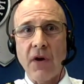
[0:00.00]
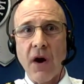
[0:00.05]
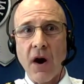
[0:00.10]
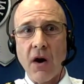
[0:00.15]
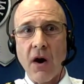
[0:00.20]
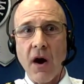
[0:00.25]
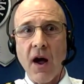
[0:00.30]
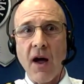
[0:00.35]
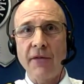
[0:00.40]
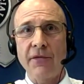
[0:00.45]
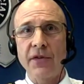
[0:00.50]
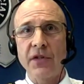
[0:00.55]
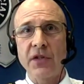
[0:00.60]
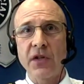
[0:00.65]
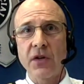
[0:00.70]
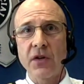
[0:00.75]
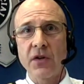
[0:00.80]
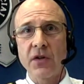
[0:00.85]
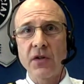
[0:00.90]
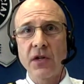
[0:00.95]
our
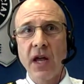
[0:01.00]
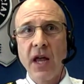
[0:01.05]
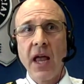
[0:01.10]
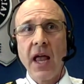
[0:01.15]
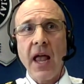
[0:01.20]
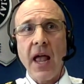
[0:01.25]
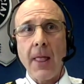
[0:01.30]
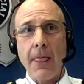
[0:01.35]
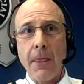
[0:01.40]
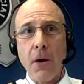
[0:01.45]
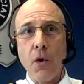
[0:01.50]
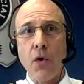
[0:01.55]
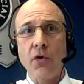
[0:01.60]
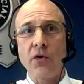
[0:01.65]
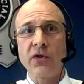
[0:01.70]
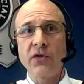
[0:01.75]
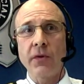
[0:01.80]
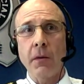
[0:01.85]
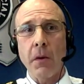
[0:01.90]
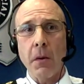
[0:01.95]
officers and
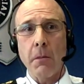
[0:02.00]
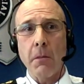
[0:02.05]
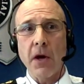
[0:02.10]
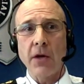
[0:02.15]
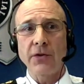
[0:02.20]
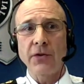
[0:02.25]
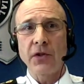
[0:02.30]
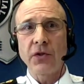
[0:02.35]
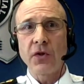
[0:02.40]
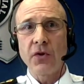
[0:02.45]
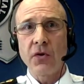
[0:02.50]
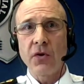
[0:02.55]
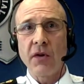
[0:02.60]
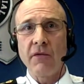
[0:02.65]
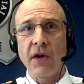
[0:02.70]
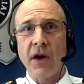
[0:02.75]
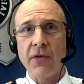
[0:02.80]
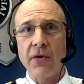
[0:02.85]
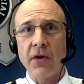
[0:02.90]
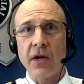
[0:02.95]
those from a multitude
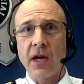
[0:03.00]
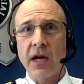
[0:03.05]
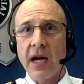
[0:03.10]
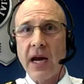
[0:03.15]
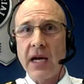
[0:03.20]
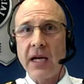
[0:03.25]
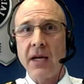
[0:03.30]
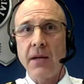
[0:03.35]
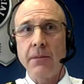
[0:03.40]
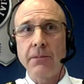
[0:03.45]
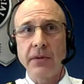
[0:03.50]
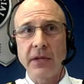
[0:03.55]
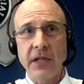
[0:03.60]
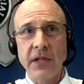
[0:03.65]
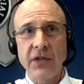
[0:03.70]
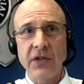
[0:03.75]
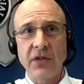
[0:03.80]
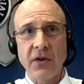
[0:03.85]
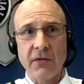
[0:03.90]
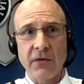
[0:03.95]
of other Canadian police
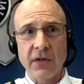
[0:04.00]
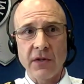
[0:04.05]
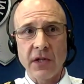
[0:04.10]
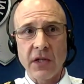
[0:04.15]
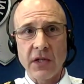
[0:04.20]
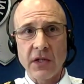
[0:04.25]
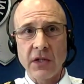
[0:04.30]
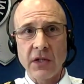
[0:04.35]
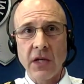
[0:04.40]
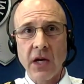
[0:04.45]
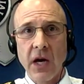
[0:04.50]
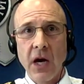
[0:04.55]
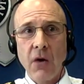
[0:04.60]
services